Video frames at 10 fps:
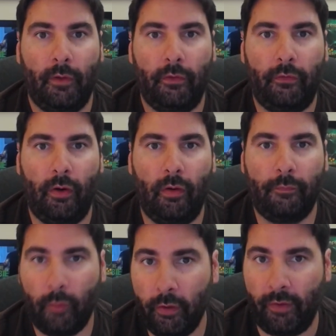So,
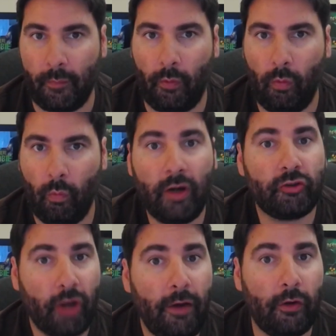for example, what
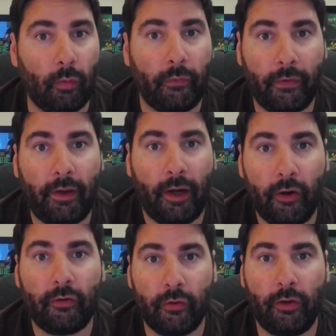gender was the
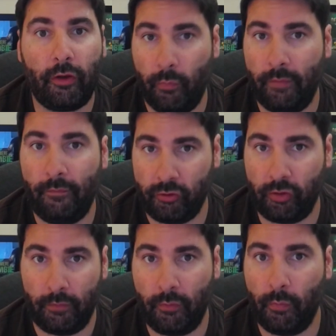character that you
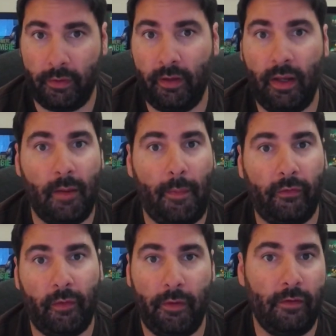envisioned if you were thinking about
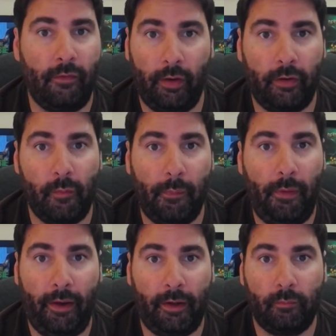somebody falling from a plane?